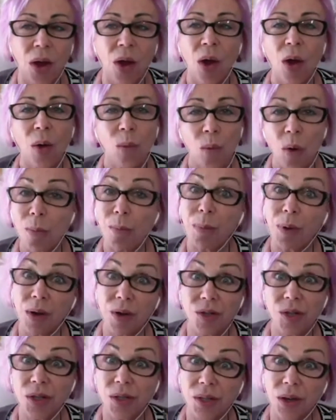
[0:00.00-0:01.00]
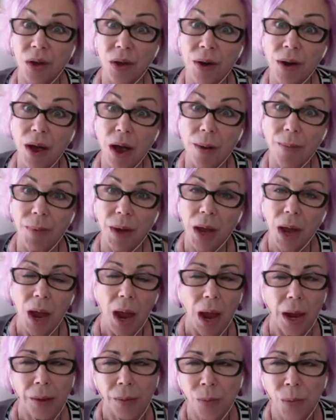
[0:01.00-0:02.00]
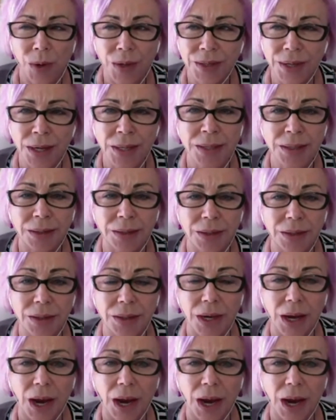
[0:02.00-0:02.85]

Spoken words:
what blows your skirt up and what doesn't,